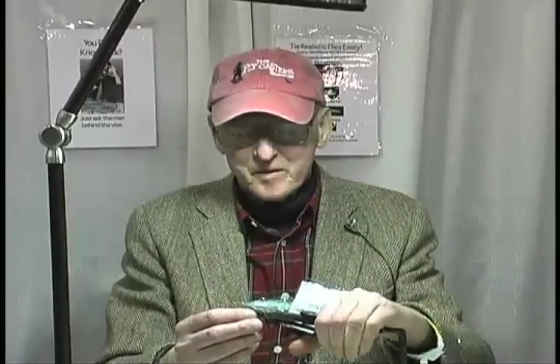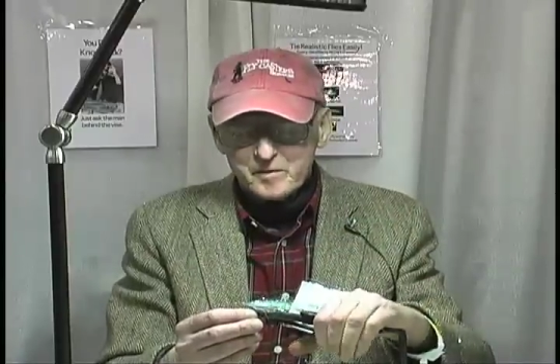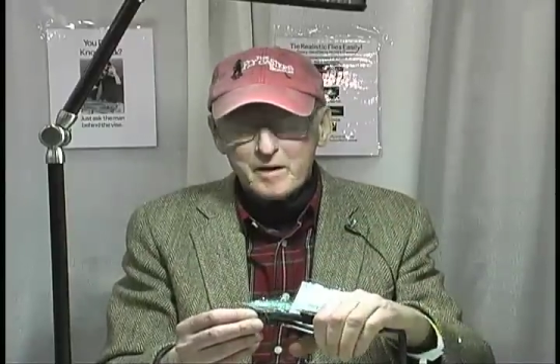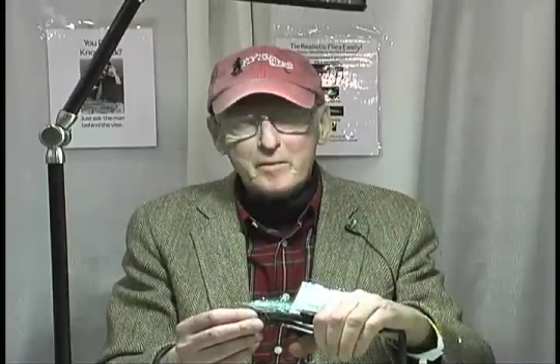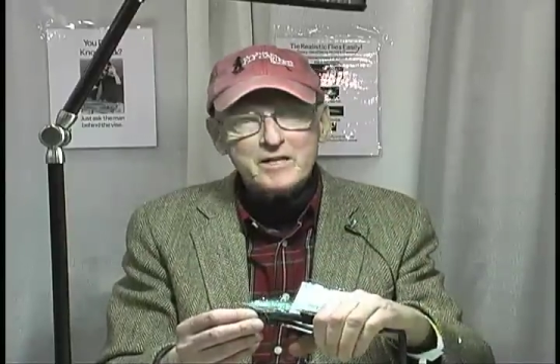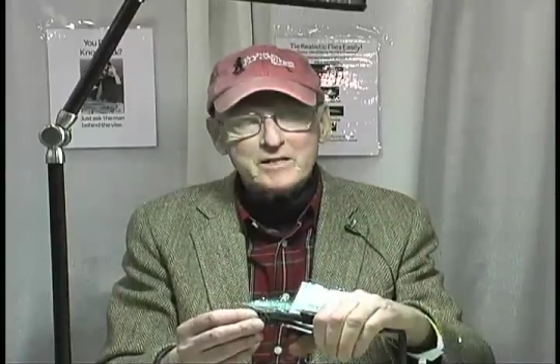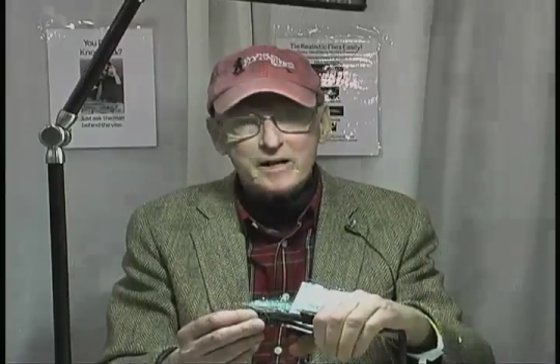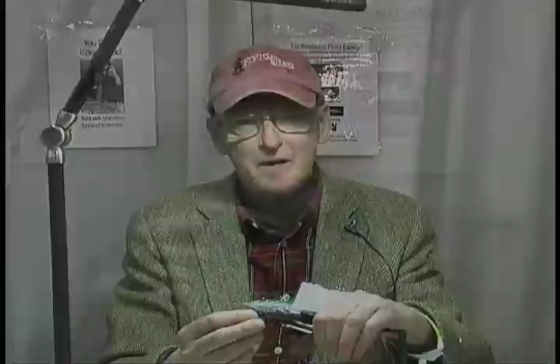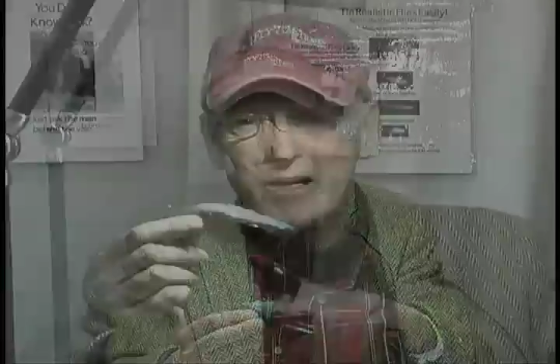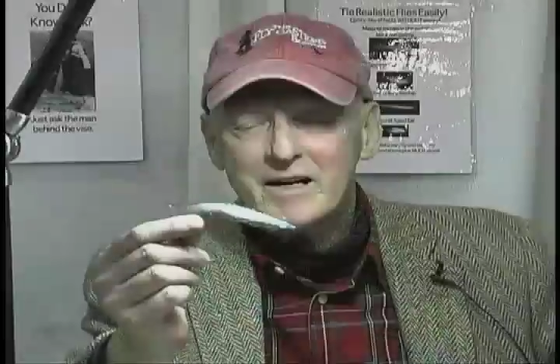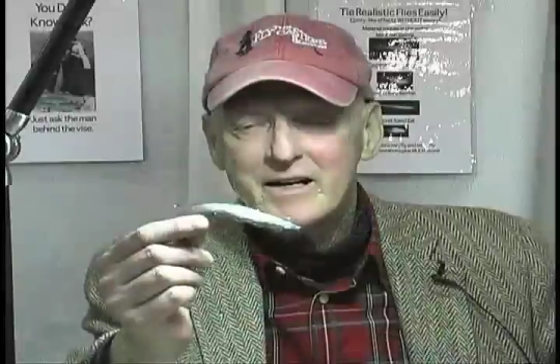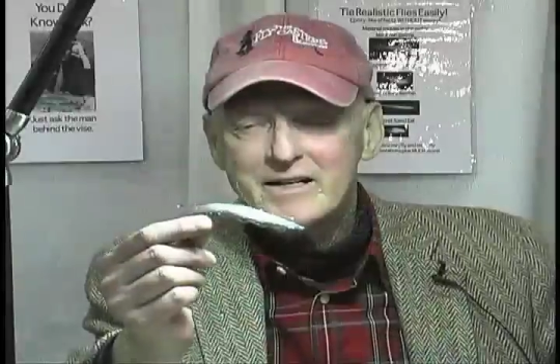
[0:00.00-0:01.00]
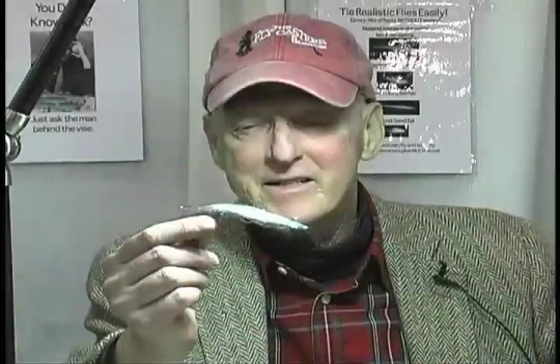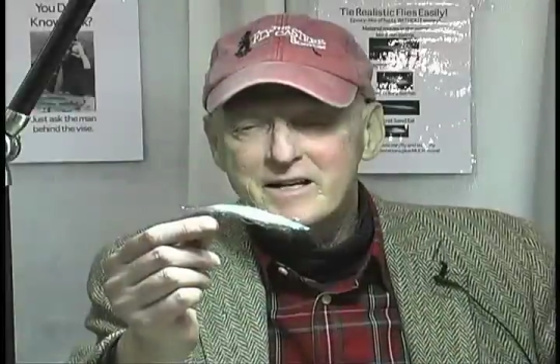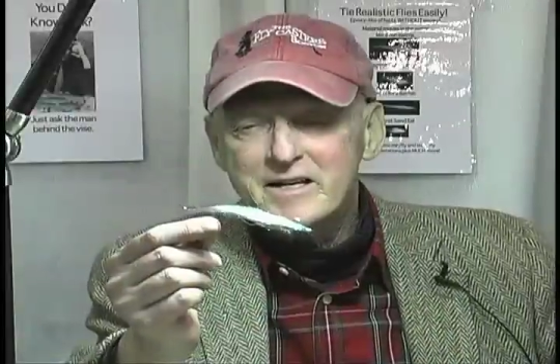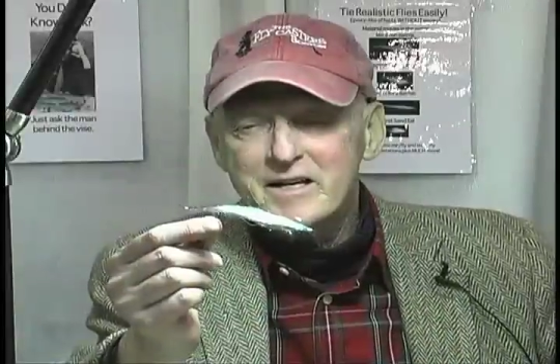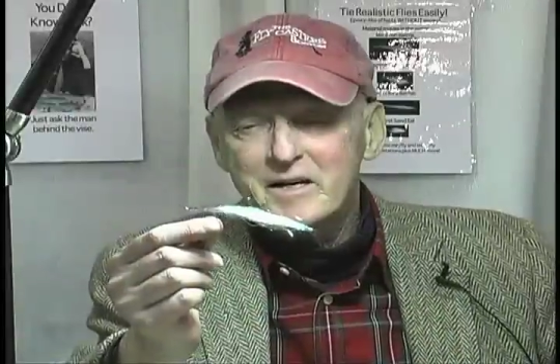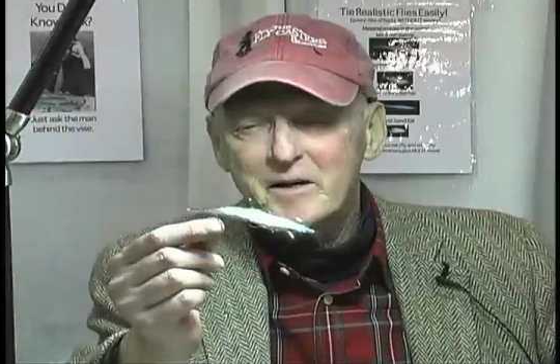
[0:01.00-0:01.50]
maybe ten. It's
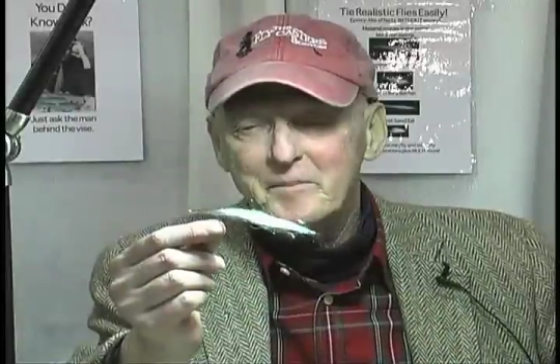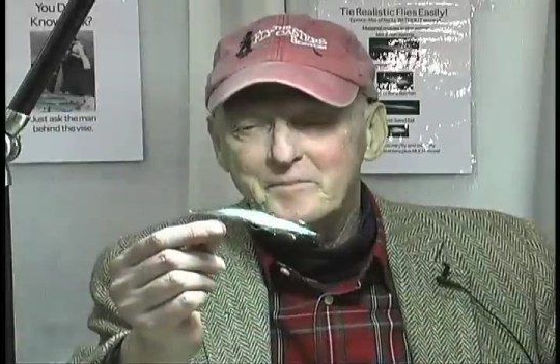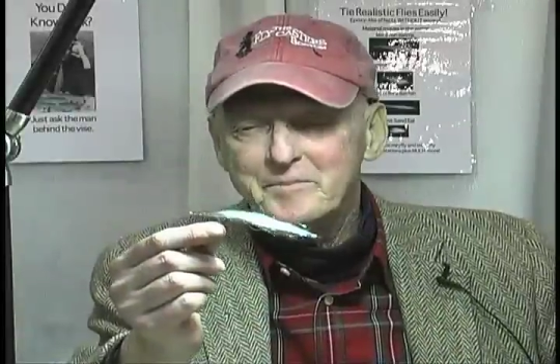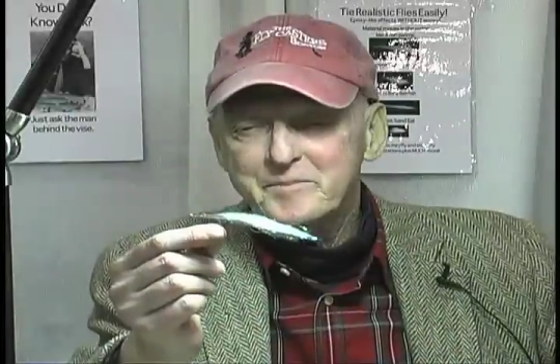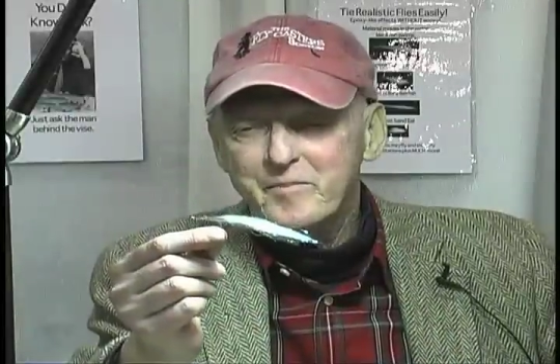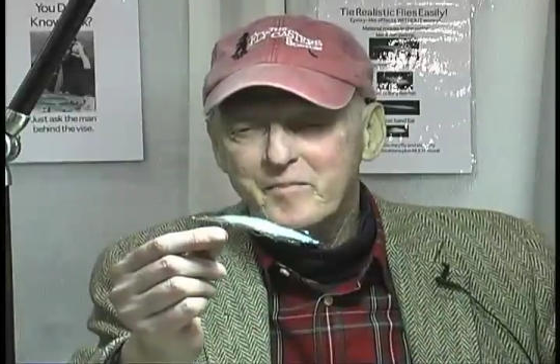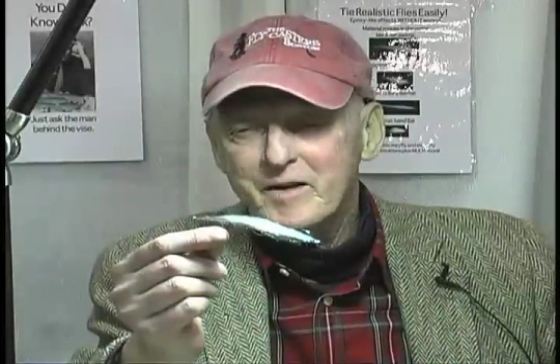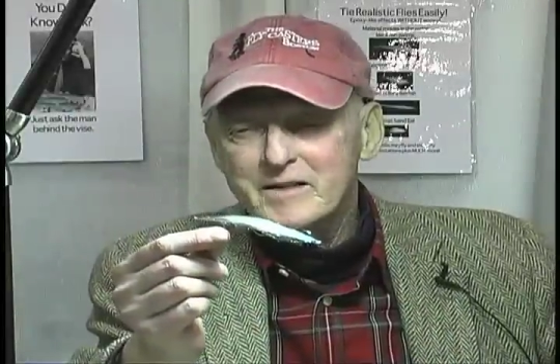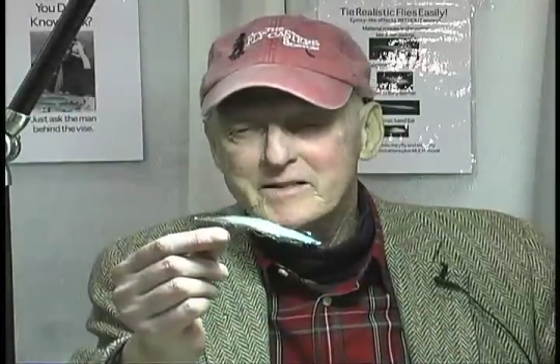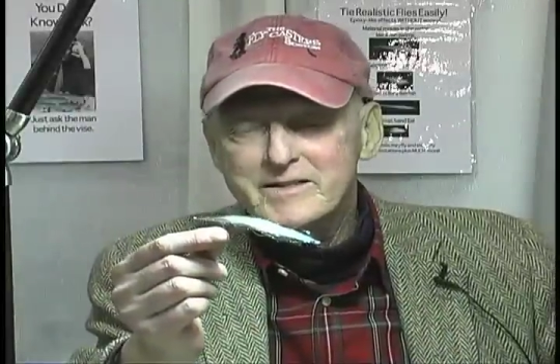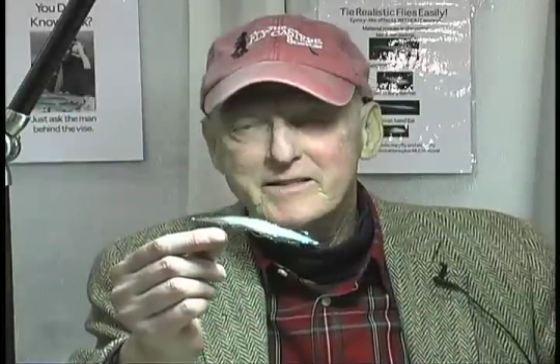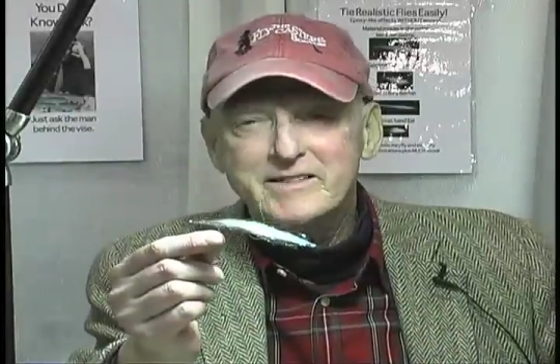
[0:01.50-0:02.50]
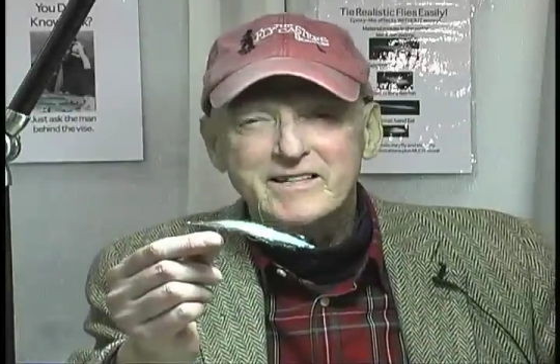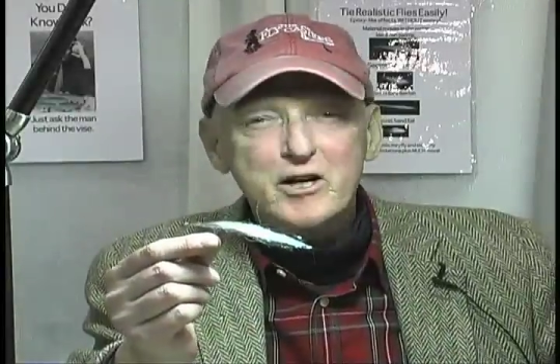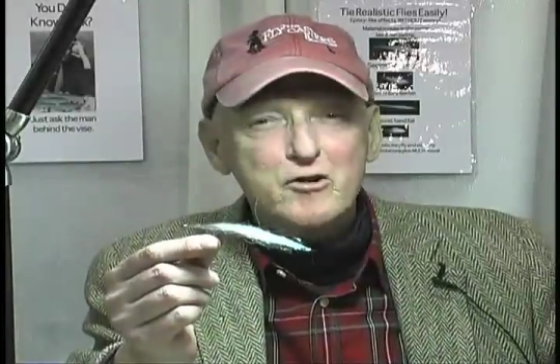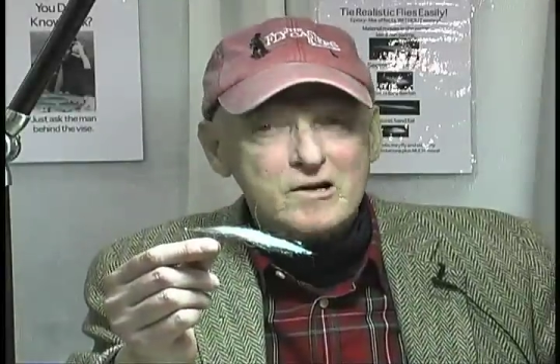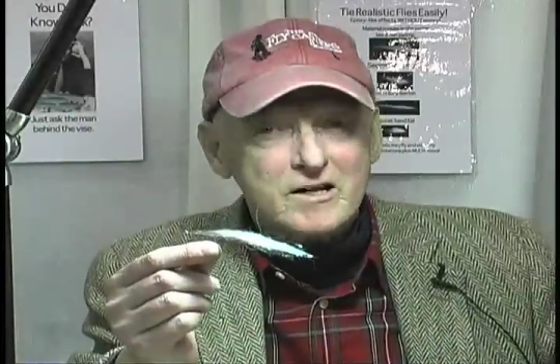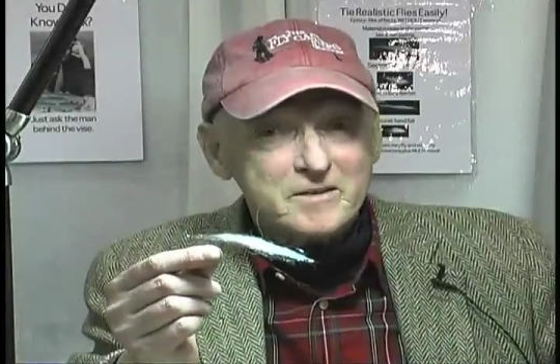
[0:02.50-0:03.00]
a, um, a
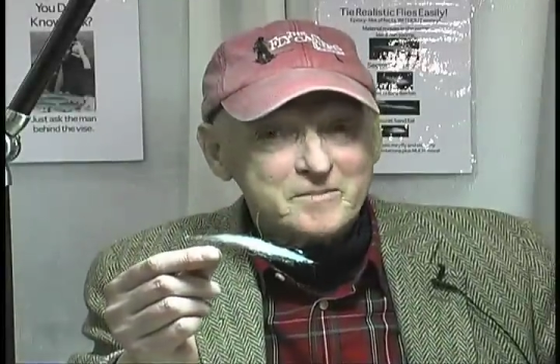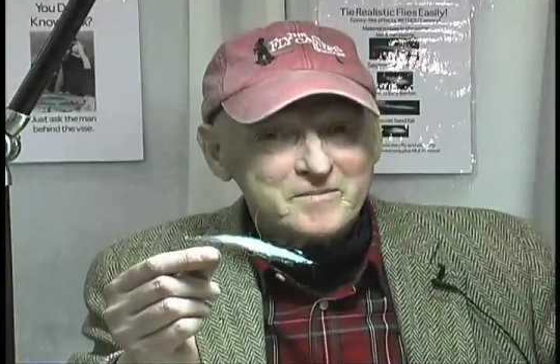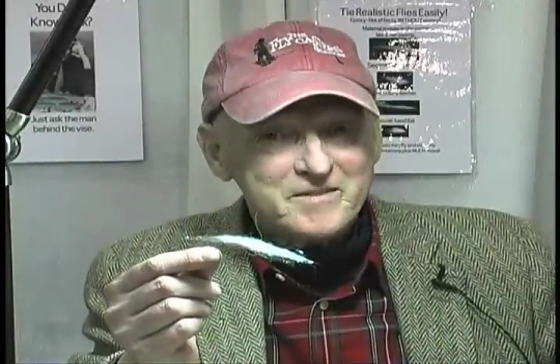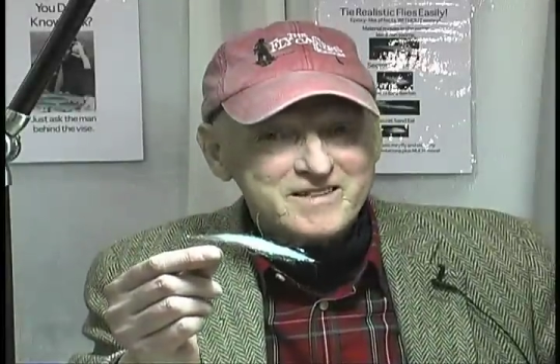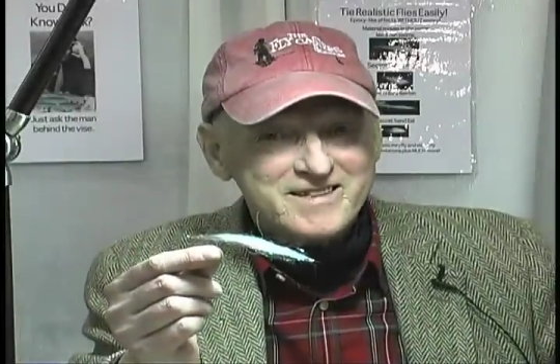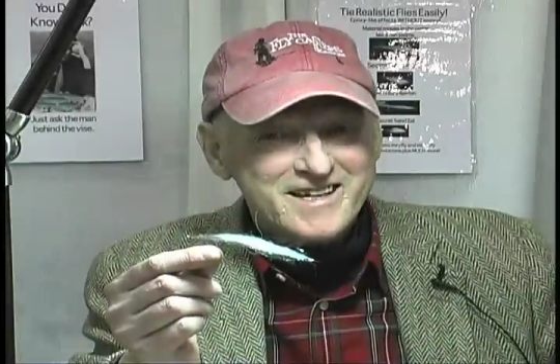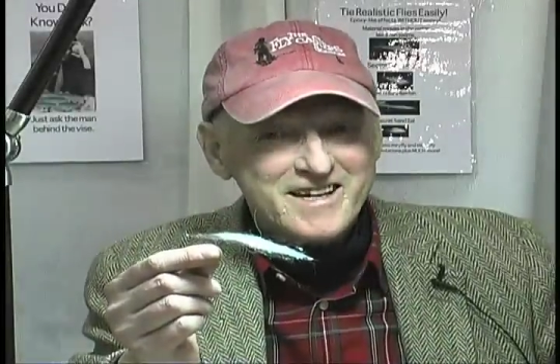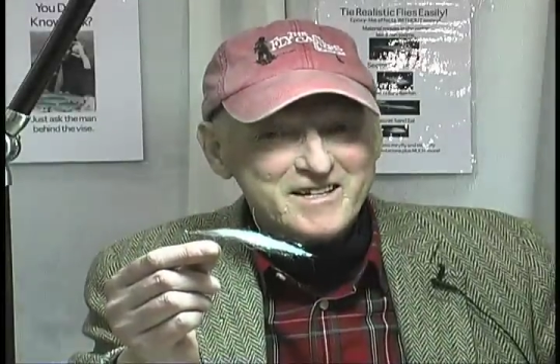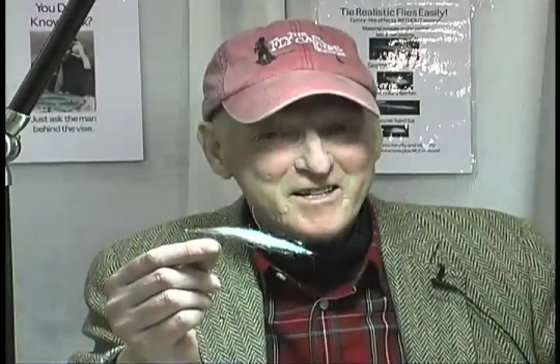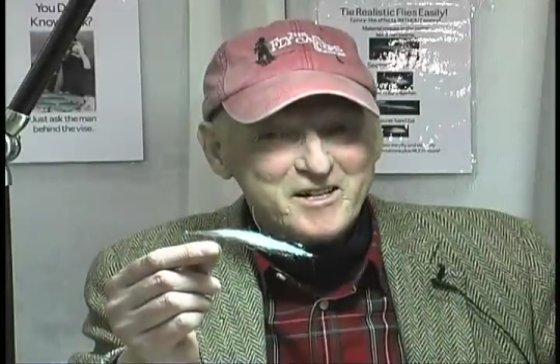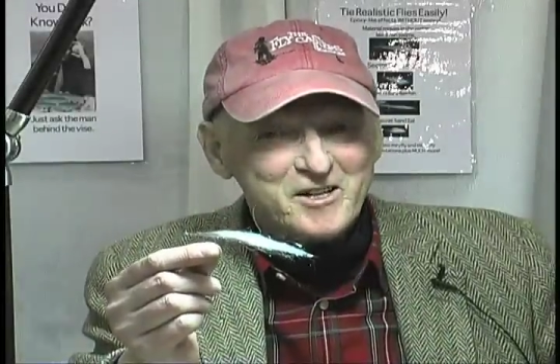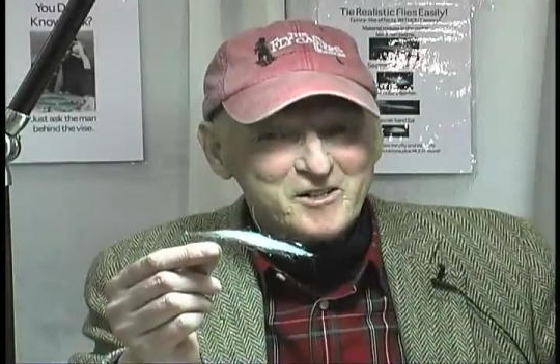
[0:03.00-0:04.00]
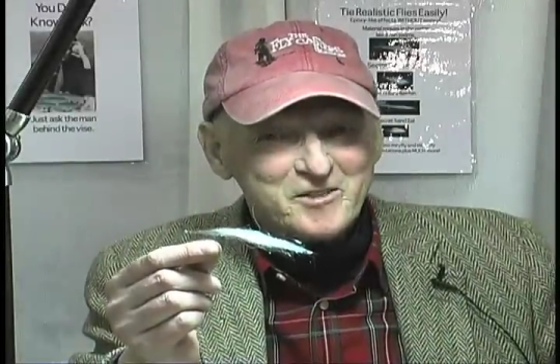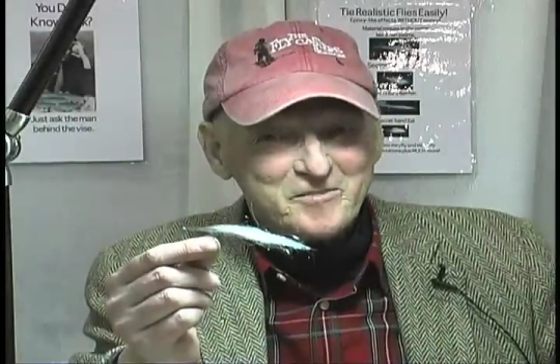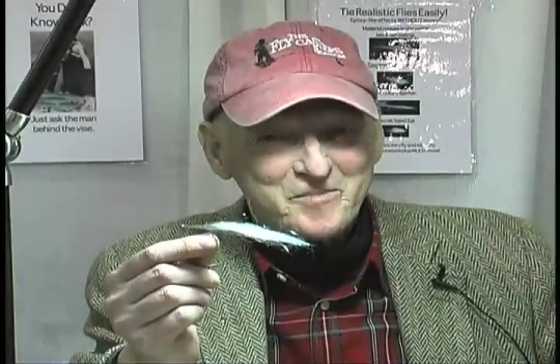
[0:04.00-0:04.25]
secret sand eel,